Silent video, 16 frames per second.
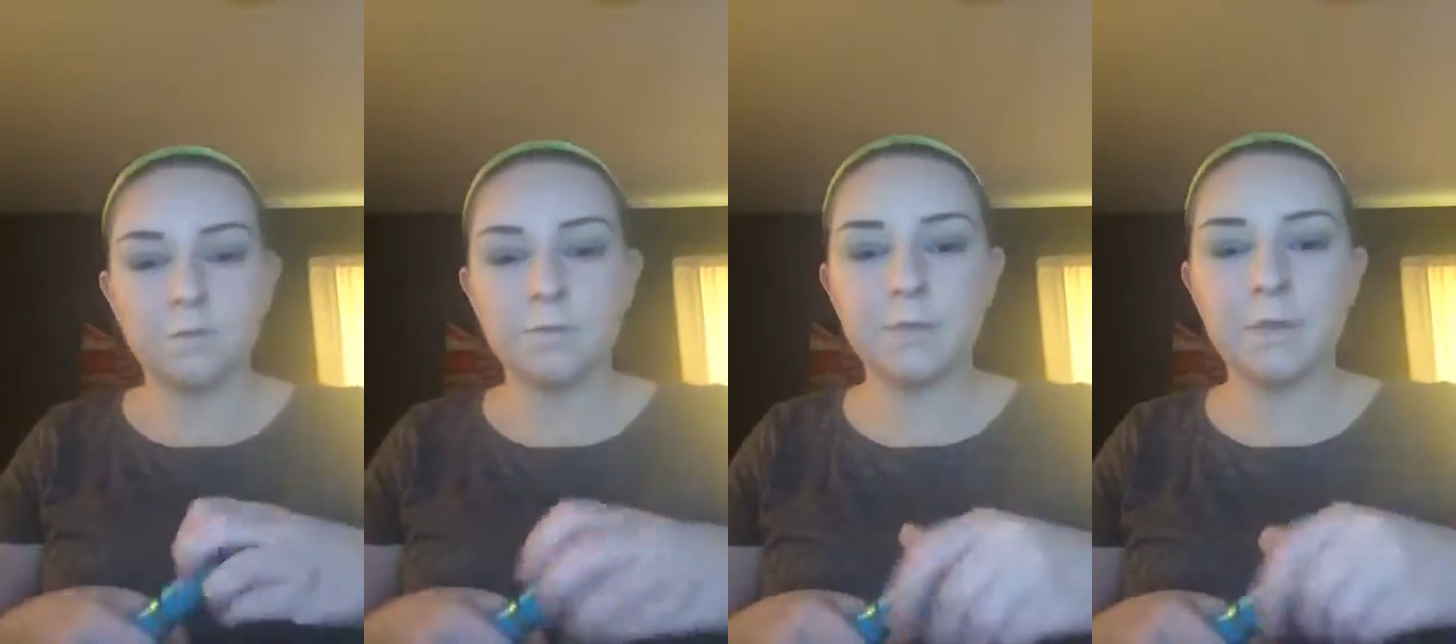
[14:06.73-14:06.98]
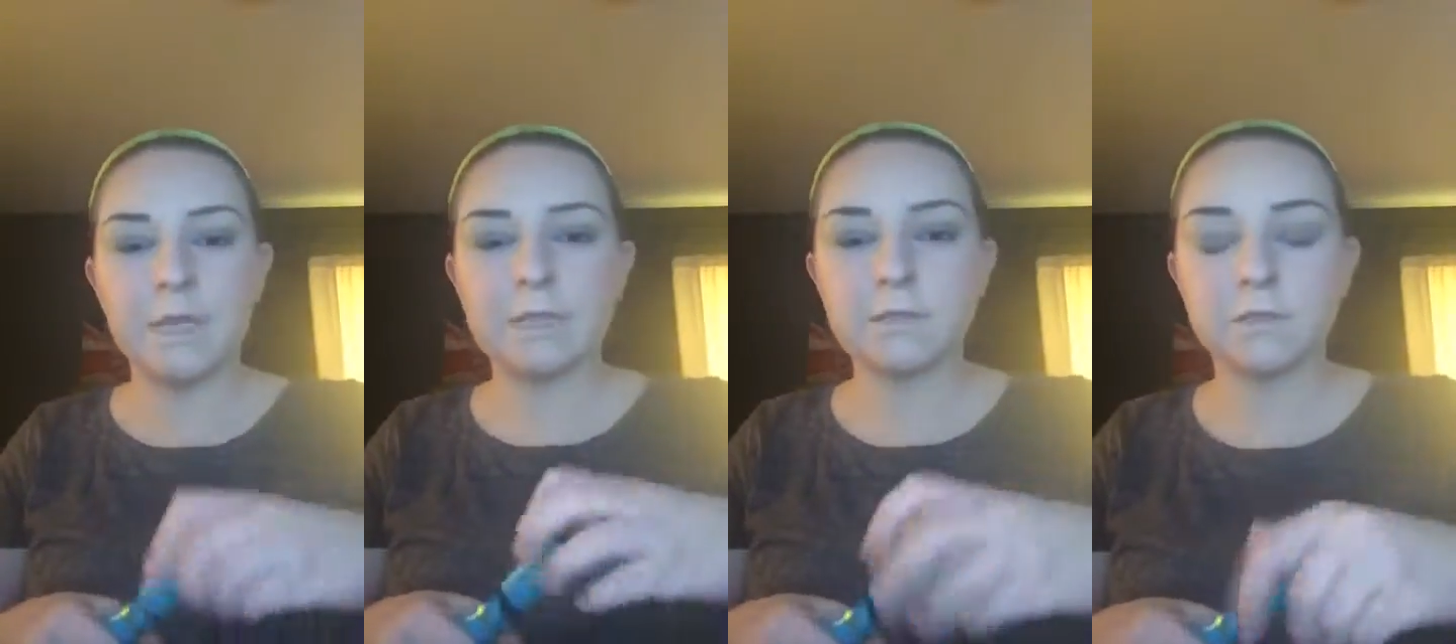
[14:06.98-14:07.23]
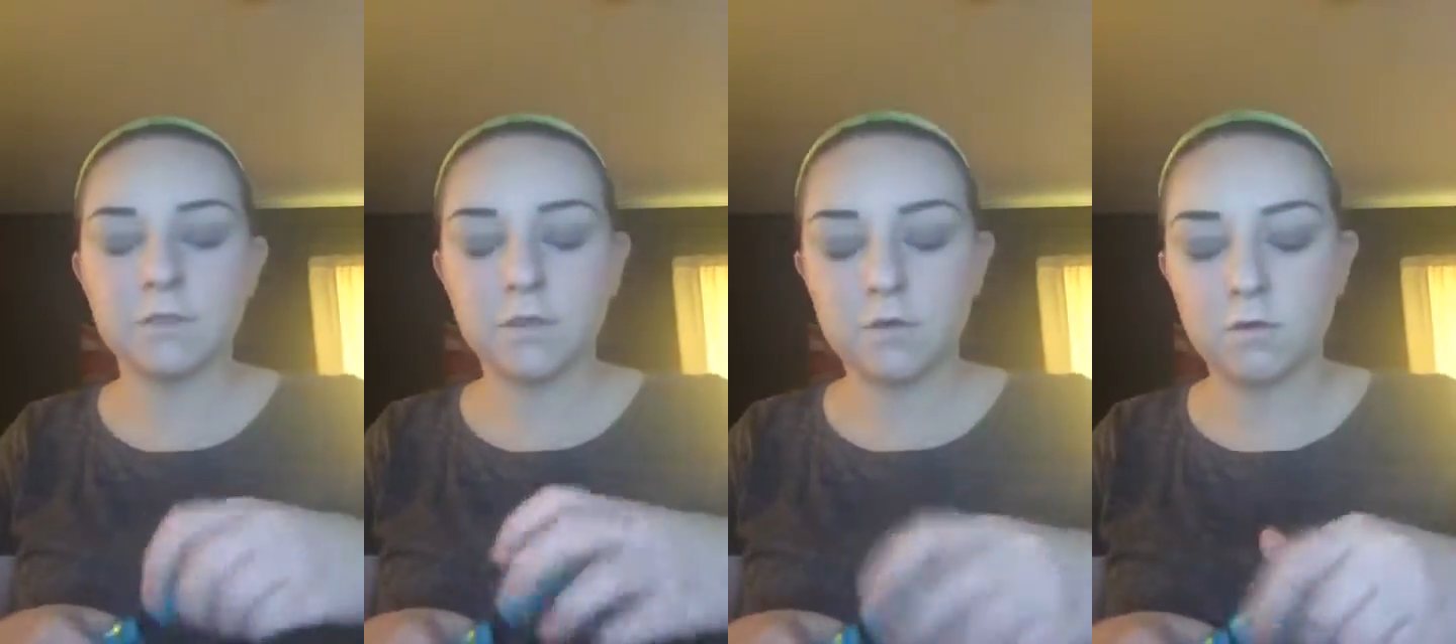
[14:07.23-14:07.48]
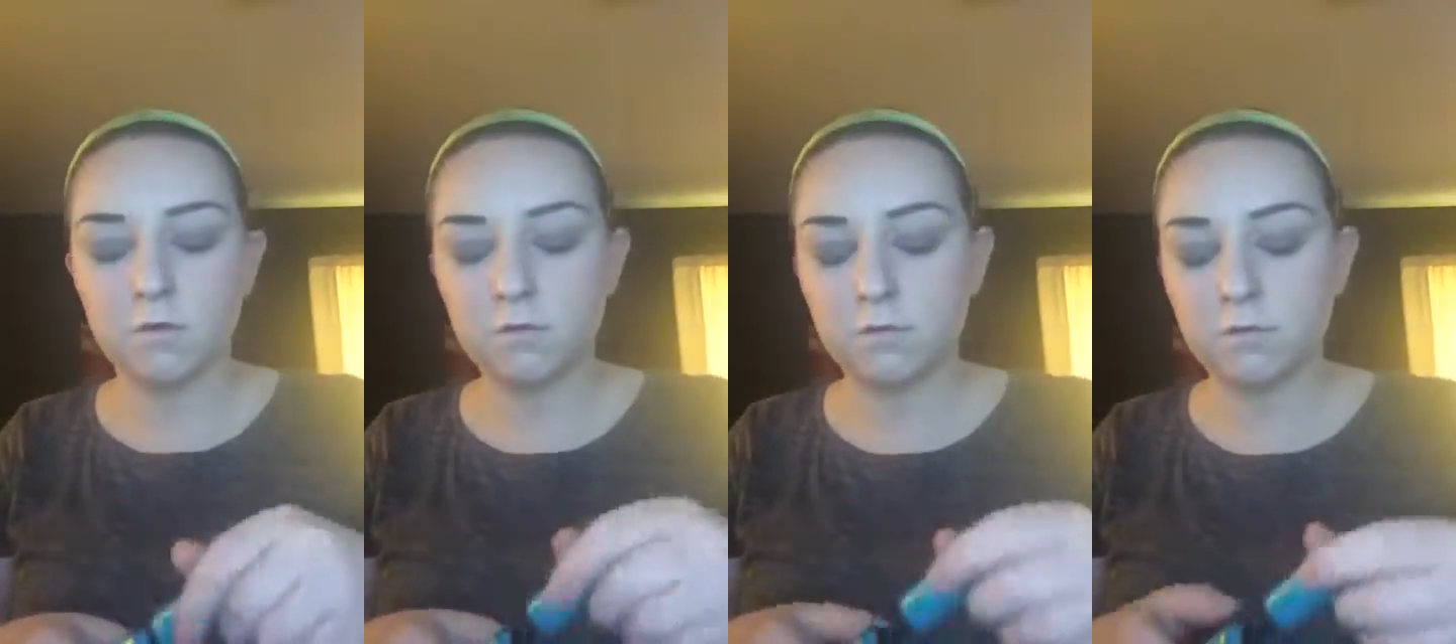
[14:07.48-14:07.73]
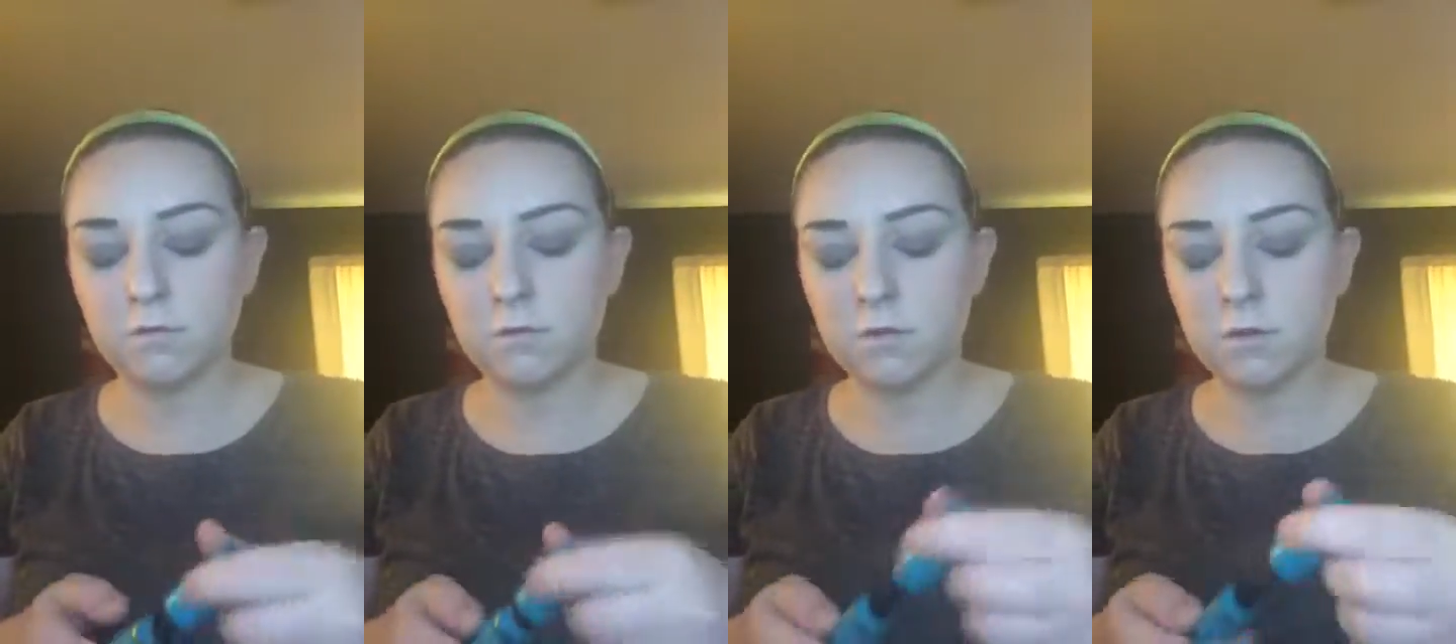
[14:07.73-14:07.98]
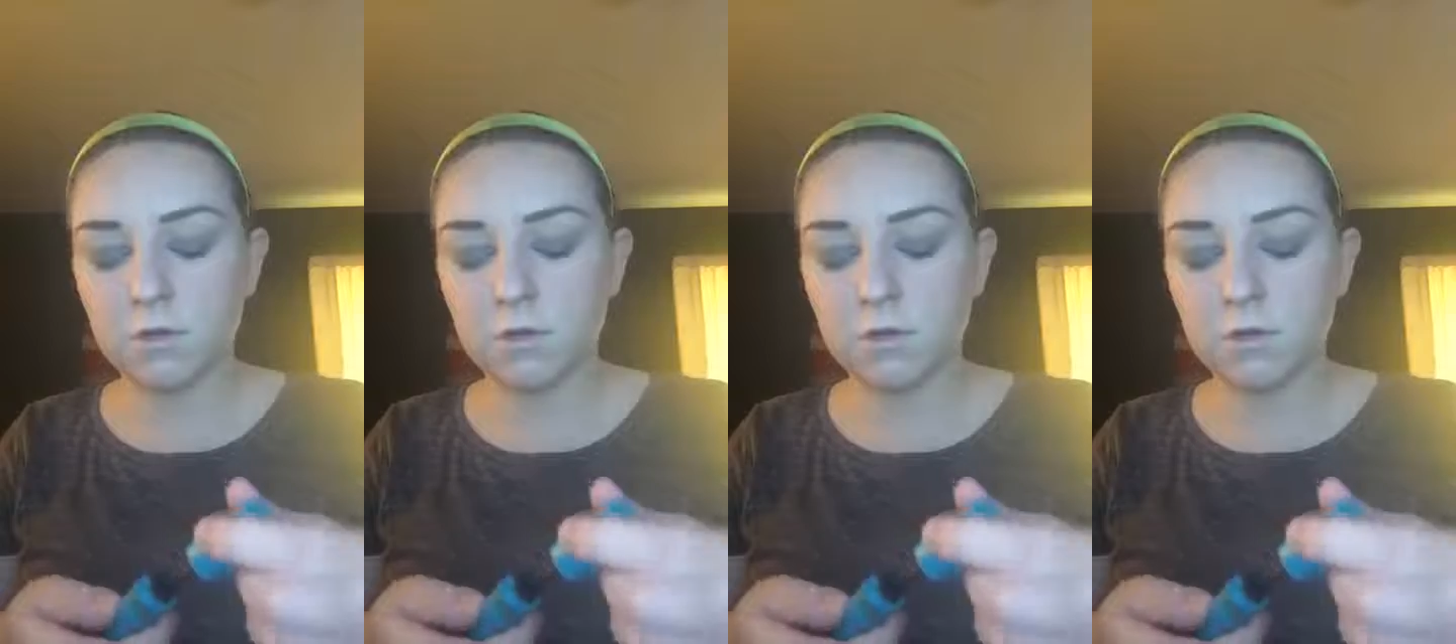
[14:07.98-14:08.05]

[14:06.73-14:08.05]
base coat.